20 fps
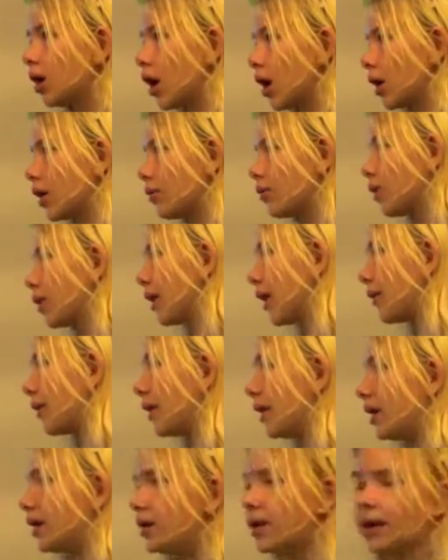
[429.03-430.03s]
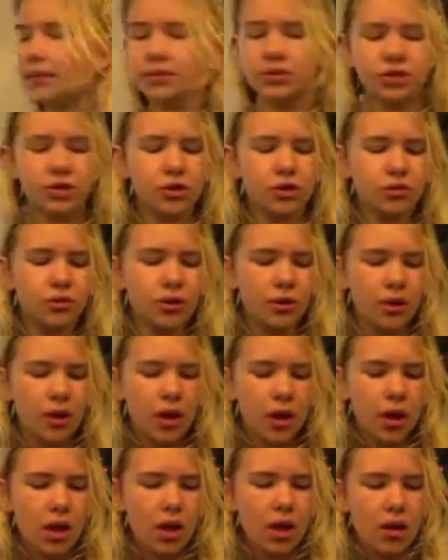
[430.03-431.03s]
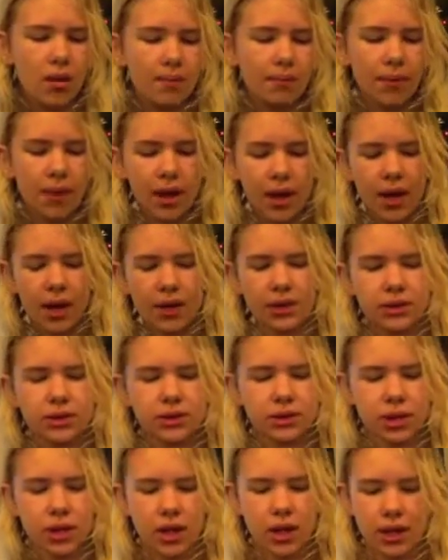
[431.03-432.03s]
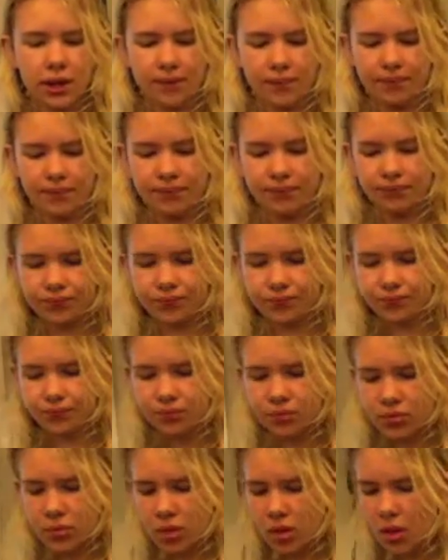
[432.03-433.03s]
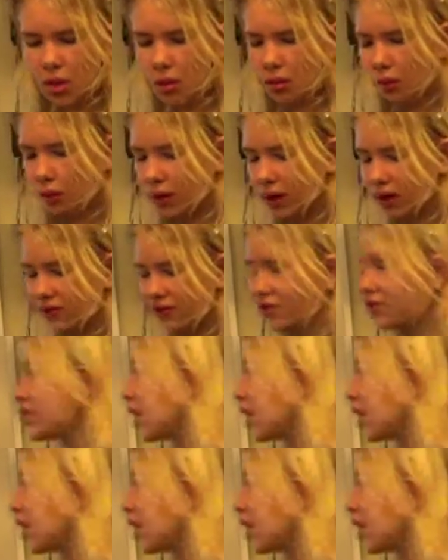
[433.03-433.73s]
not going to run out anytime soon. But what if